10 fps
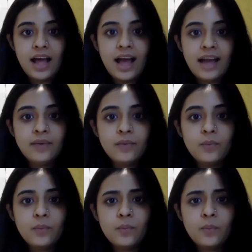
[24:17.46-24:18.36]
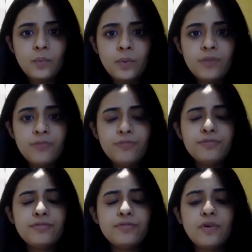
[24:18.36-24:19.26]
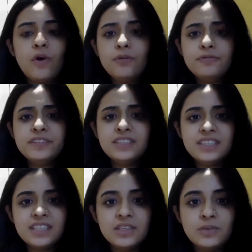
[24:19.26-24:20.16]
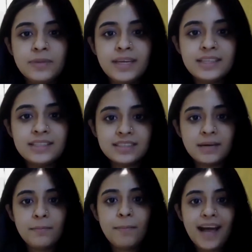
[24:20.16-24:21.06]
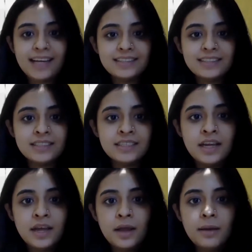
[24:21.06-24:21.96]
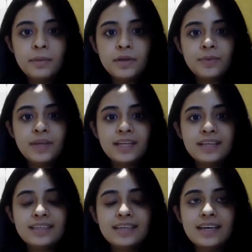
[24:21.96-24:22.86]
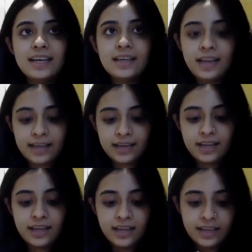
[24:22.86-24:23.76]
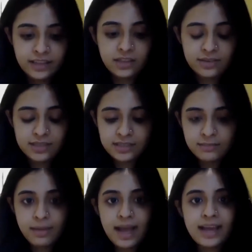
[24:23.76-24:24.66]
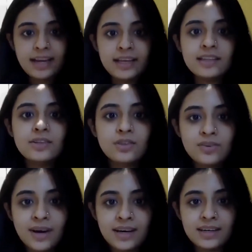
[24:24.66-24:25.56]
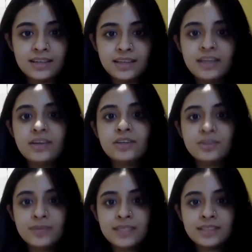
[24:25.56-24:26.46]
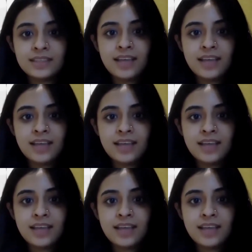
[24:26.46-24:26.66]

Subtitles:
And we've often seen you make this comparison between like Hinduism and Hindutva in your tweets.